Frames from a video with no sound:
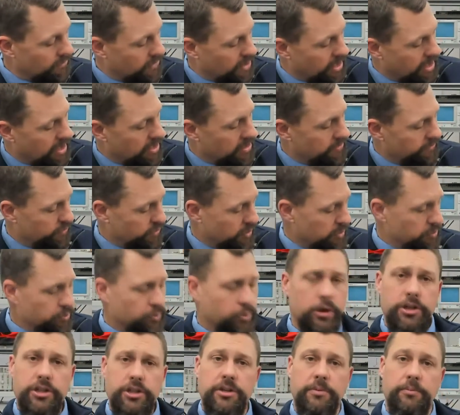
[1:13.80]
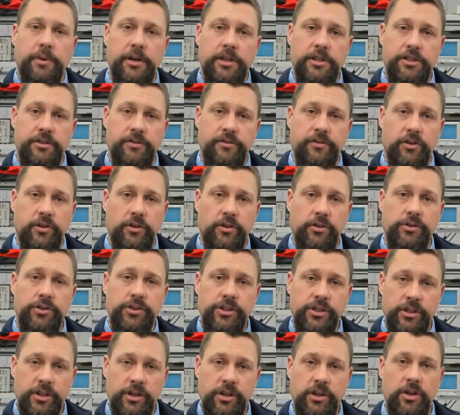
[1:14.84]
And if we push a bunch of
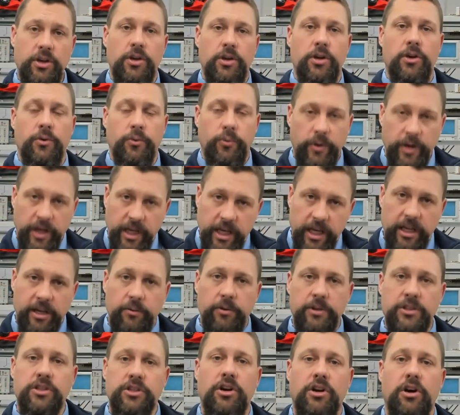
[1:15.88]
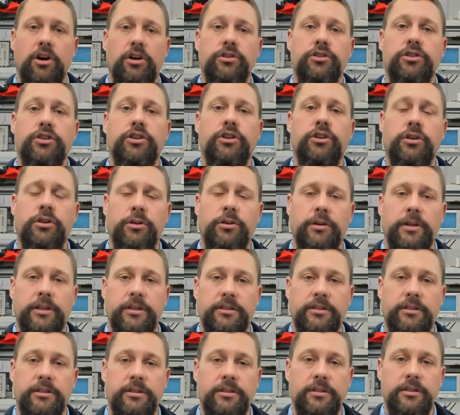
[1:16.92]
those, we get what's called
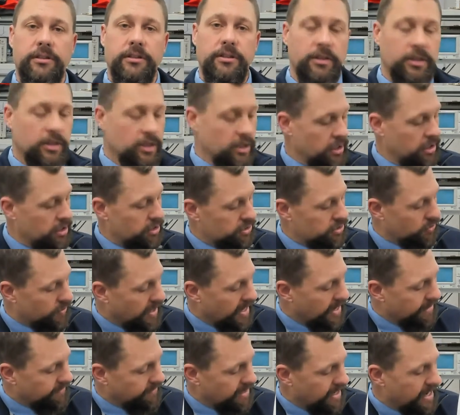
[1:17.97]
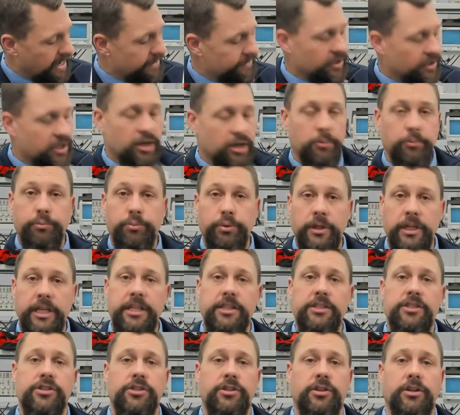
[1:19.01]
current. So we have to have a complete
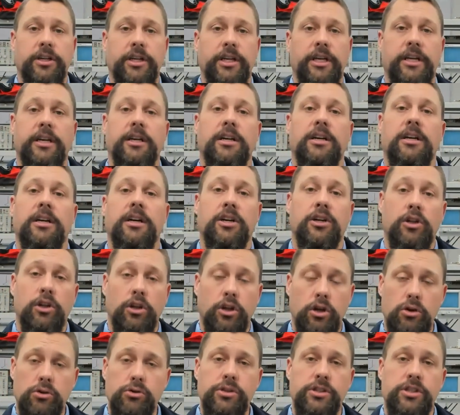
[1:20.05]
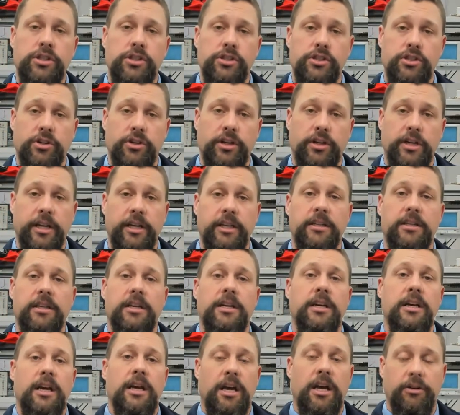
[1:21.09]
circuit, a closed circuit,
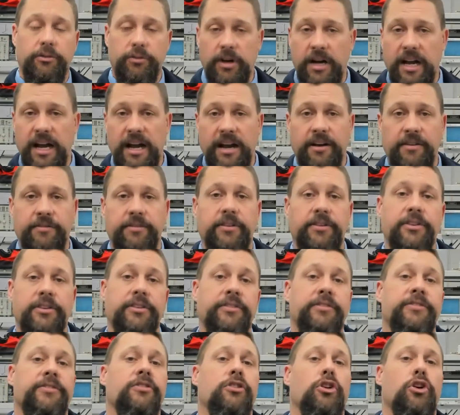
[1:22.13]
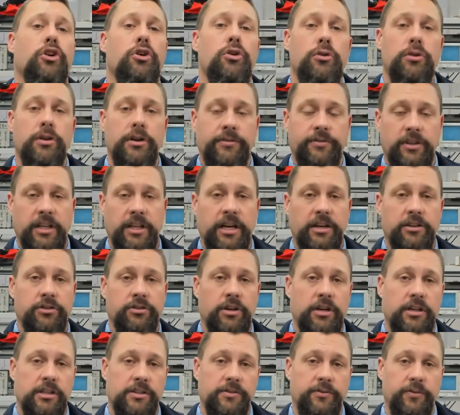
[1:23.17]
and we'll have the flow of
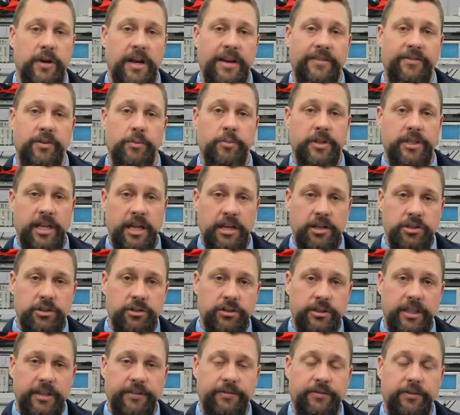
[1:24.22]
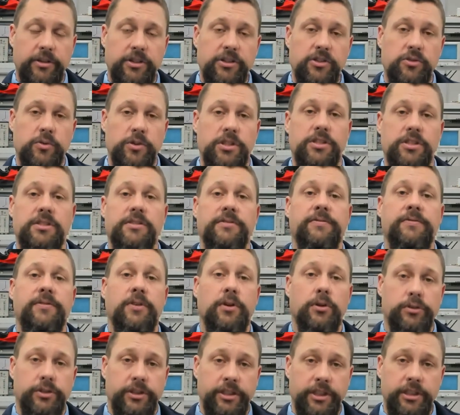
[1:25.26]
electrons. If we have a potential difference, which is a
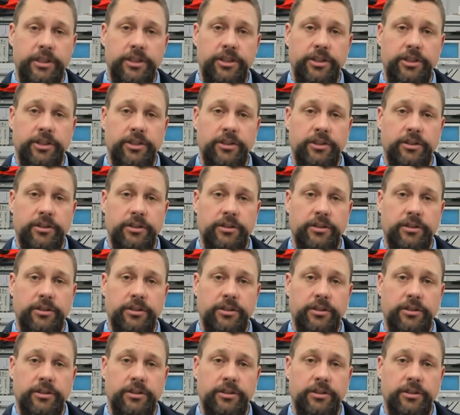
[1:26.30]
voltage,